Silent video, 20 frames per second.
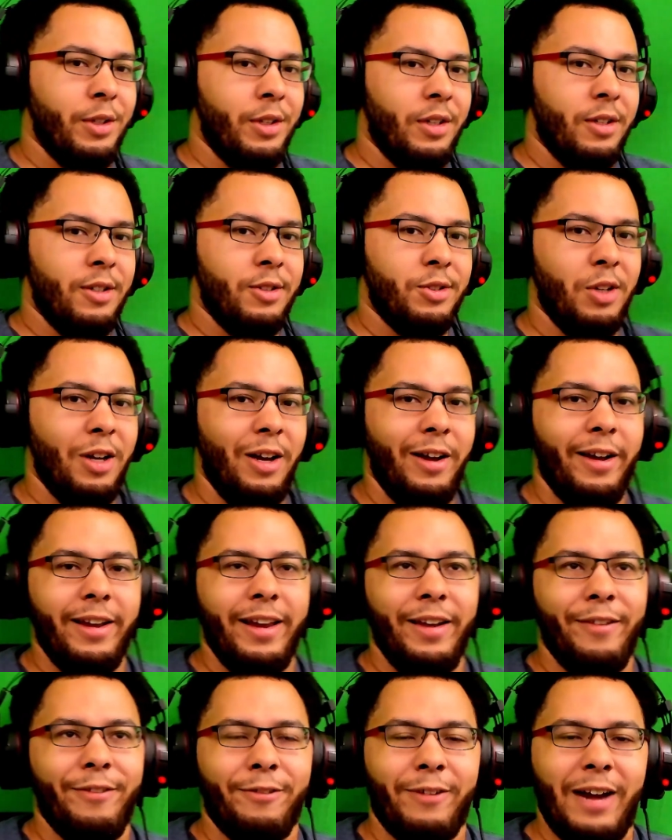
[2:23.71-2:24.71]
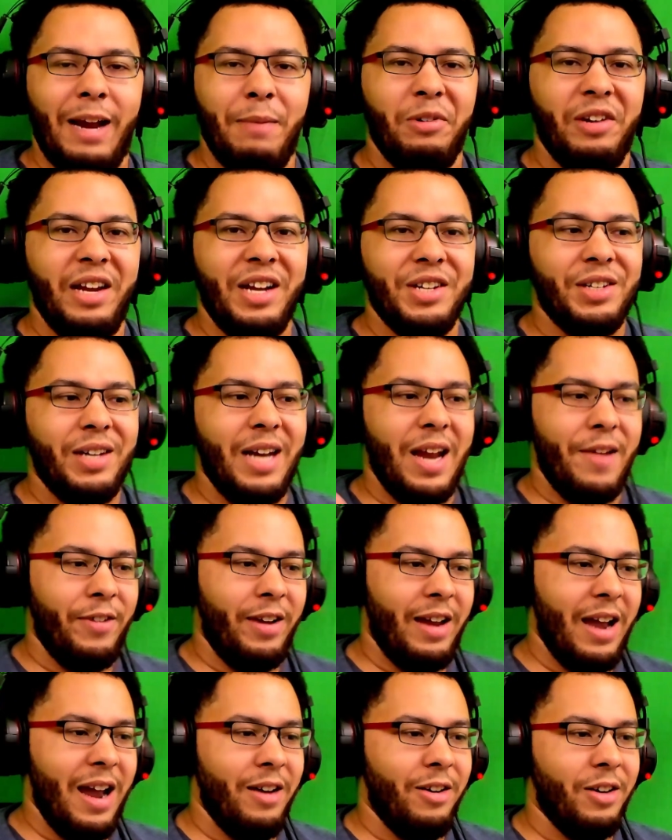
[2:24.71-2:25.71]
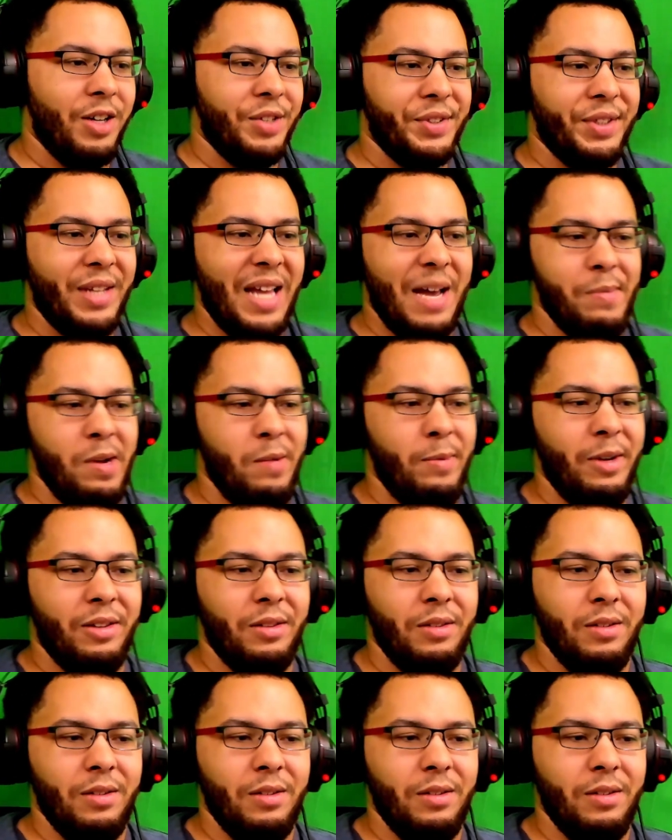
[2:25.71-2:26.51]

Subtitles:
So if Rainbow Dash had never gotten hers at that moment,